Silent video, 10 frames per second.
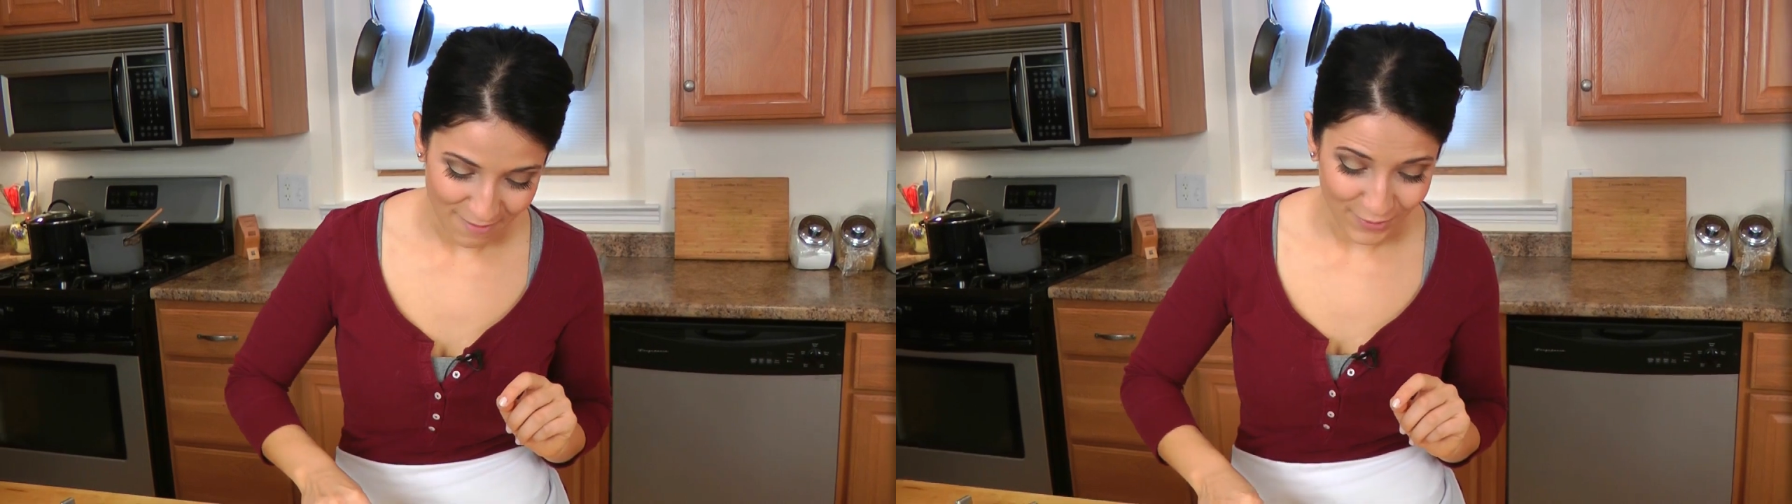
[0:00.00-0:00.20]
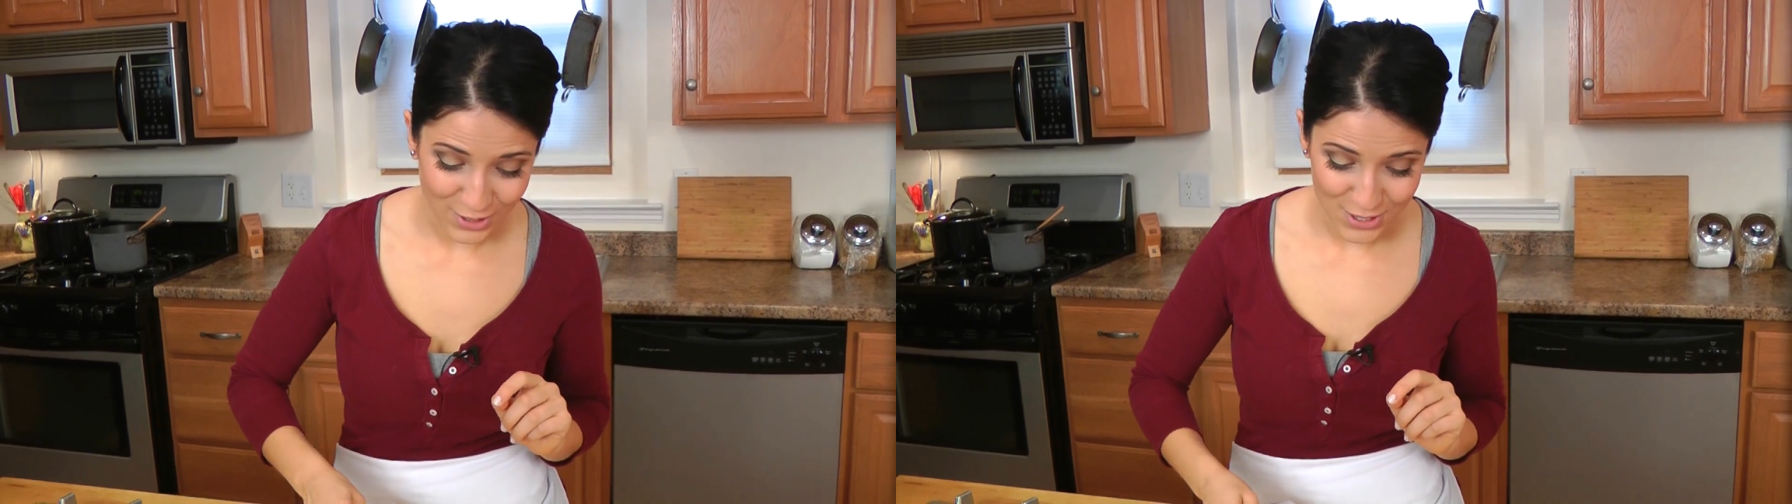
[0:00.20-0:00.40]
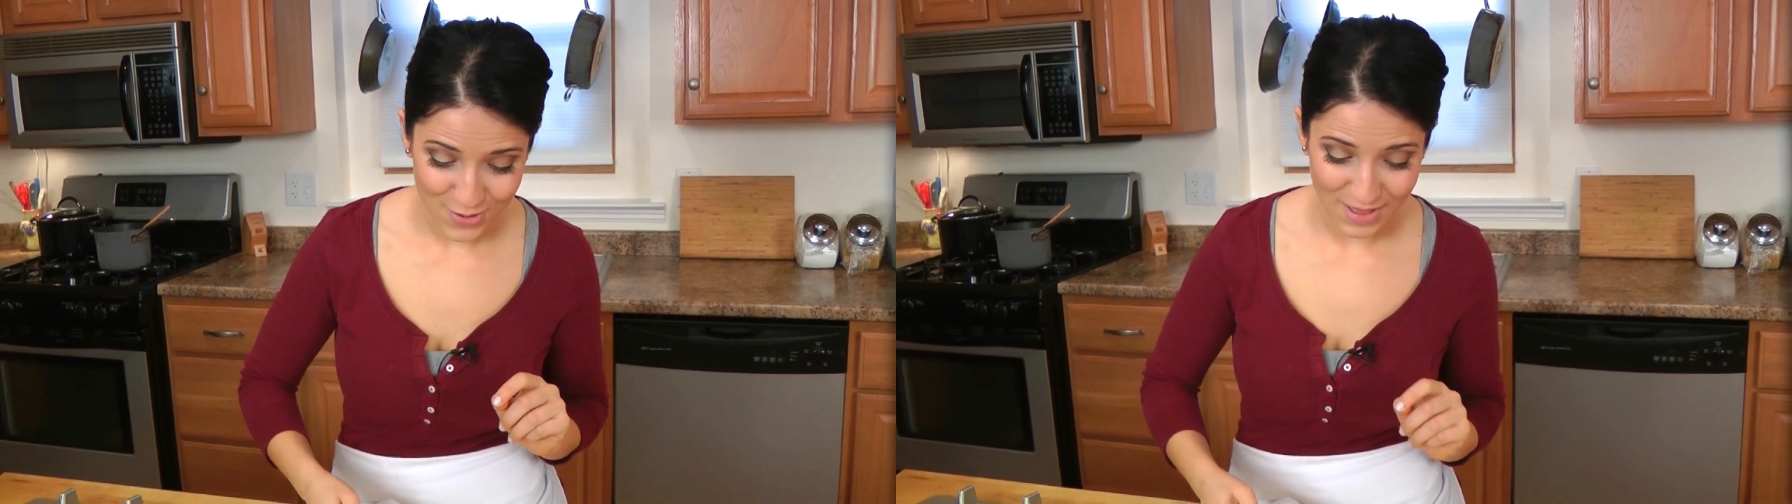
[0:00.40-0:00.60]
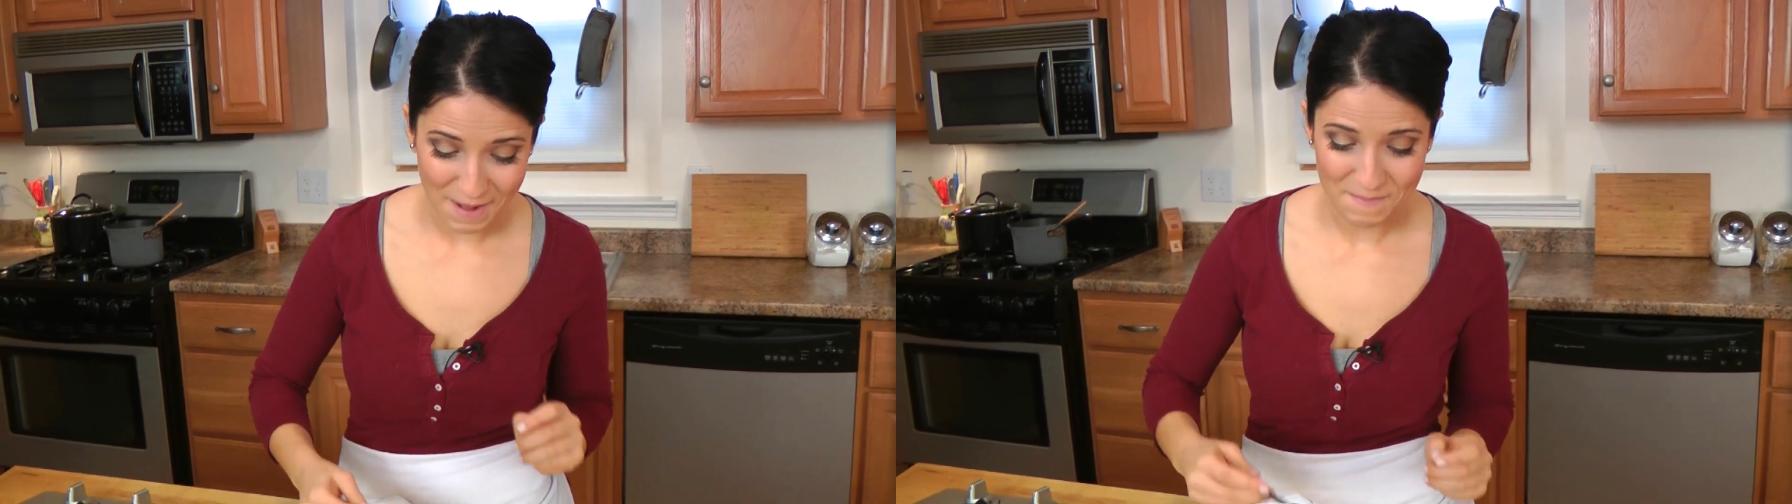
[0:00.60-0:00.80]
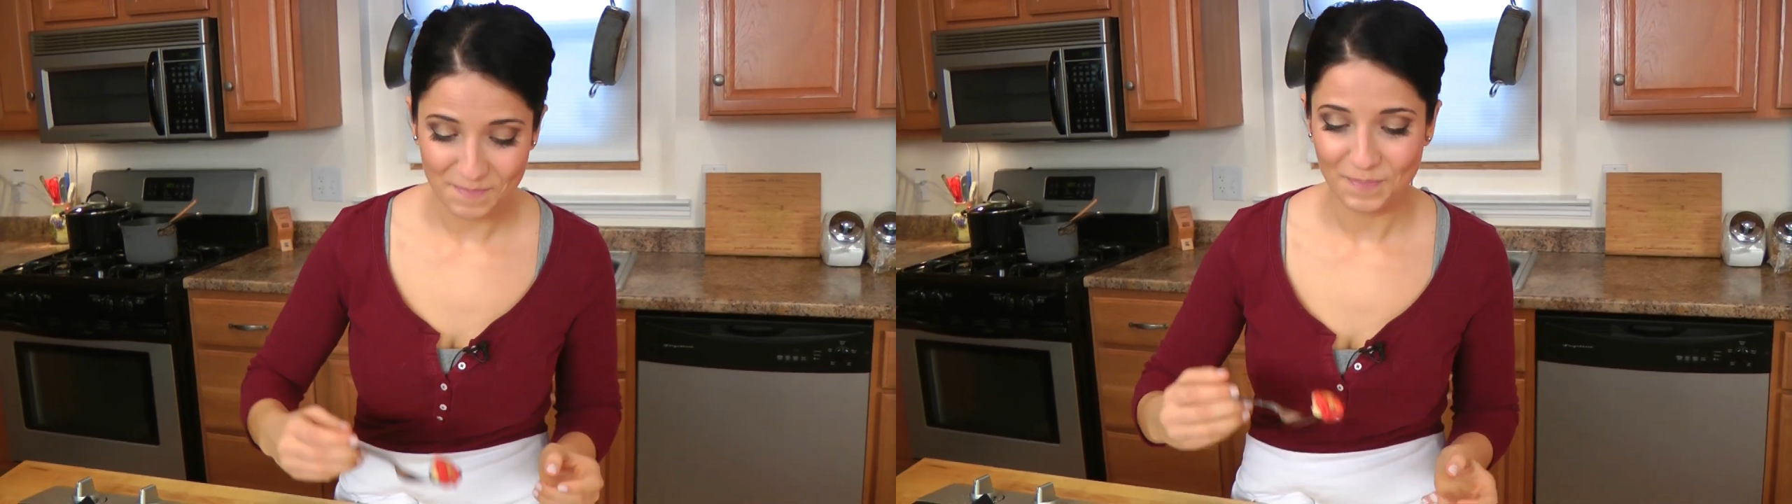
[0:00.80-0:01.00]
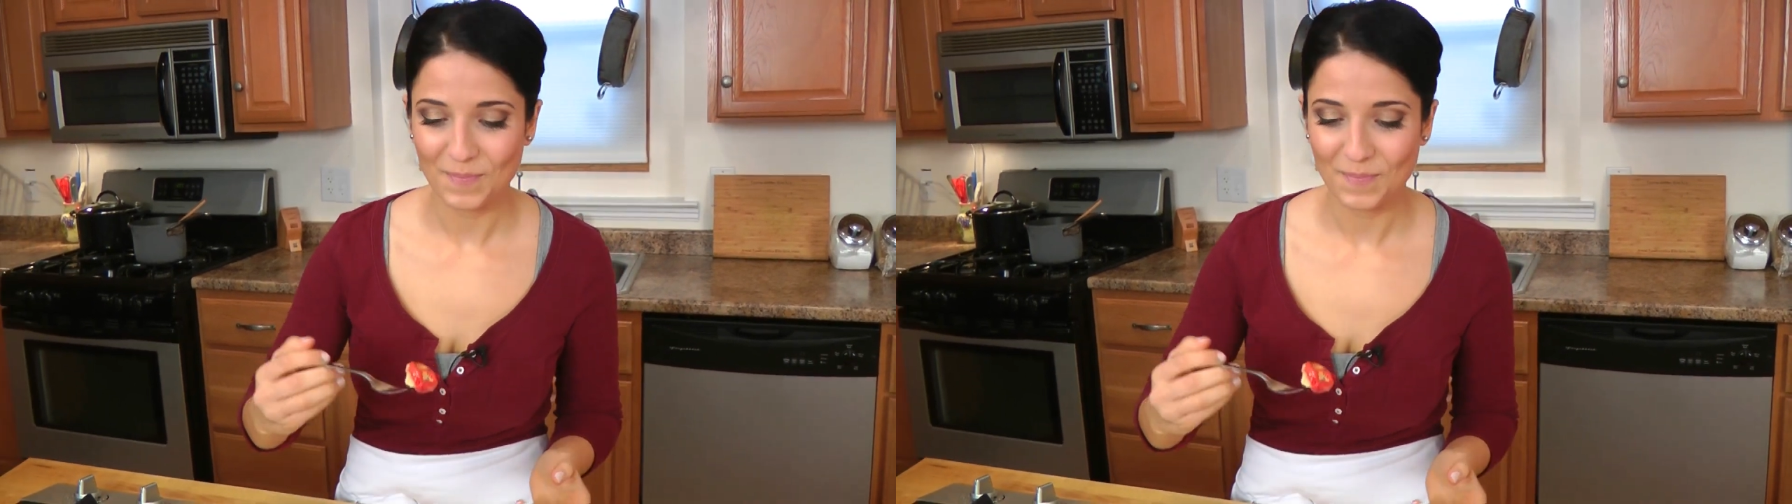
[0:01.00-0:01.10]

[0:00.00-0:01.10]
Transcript: if you didn't know that.